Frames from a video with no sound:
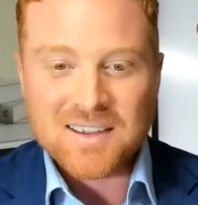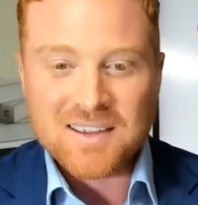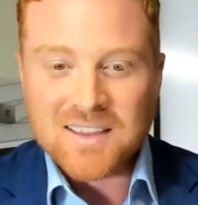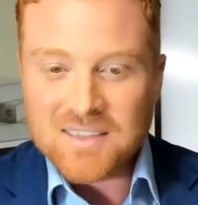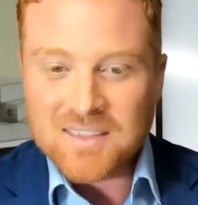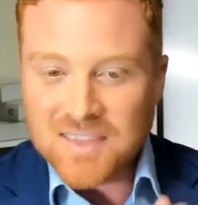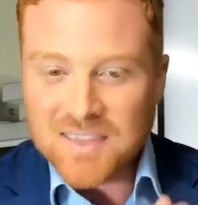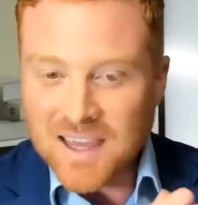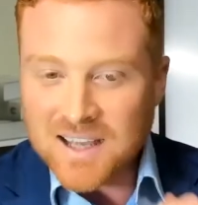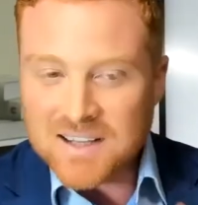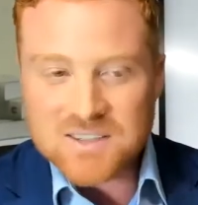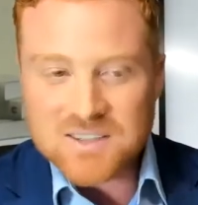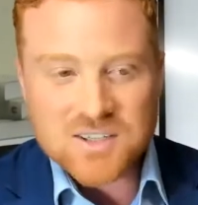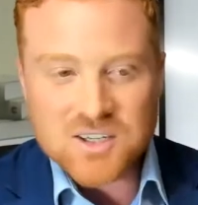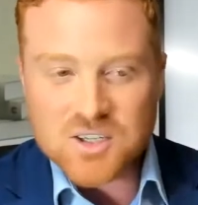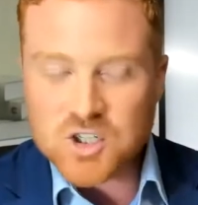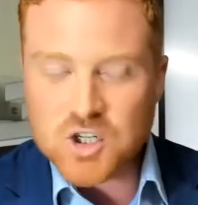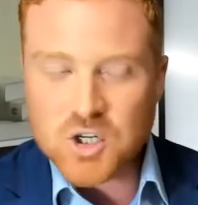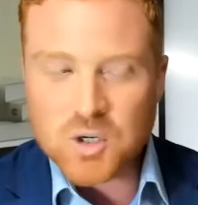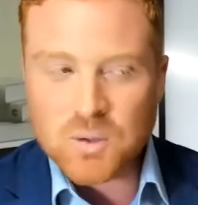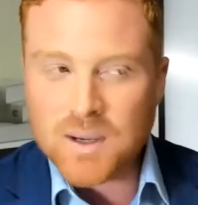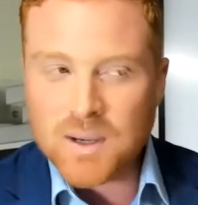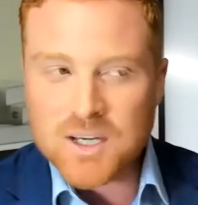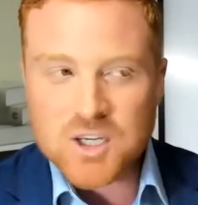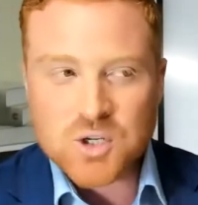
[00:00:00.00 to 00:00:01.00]
That
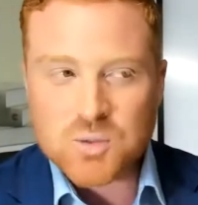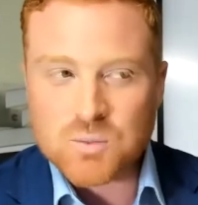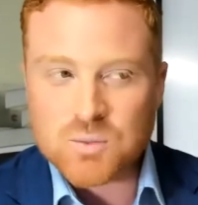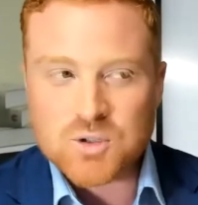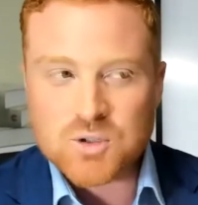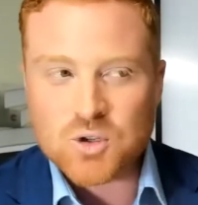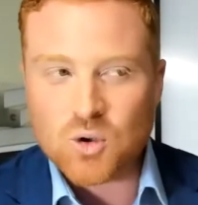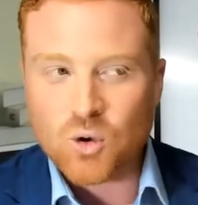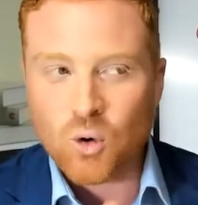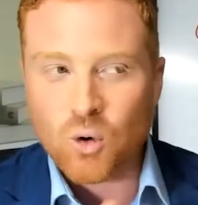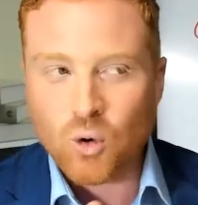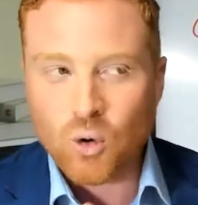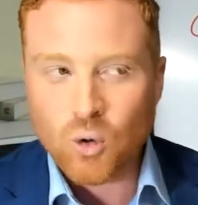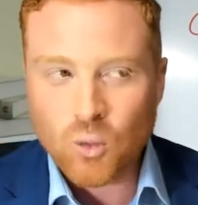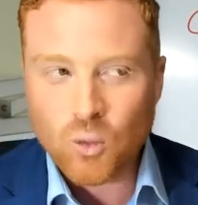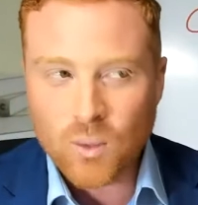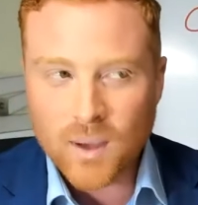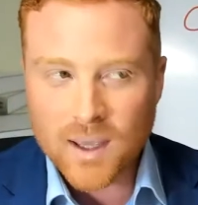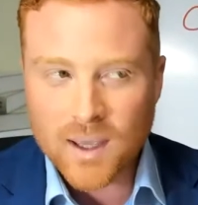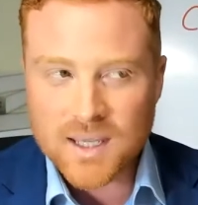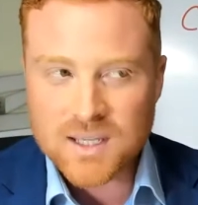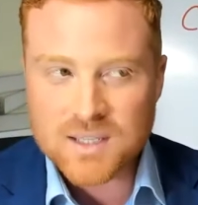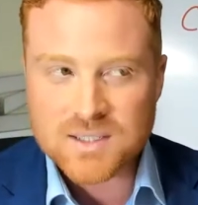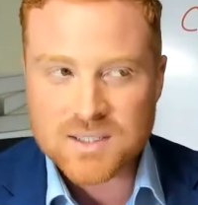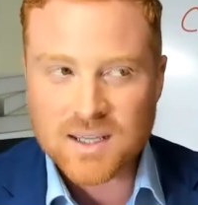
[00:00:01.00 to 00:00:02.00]
situation was
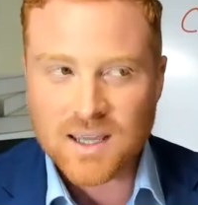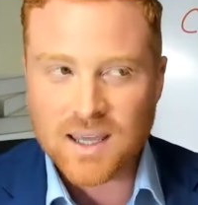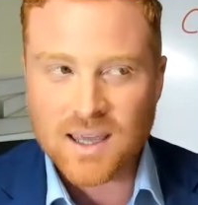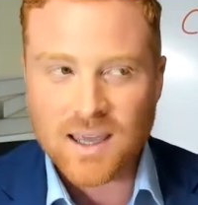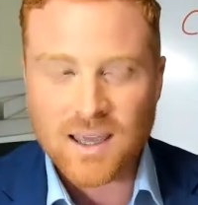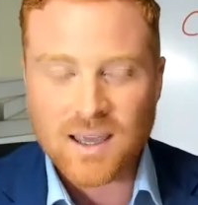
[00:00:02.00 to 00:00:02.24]
always there,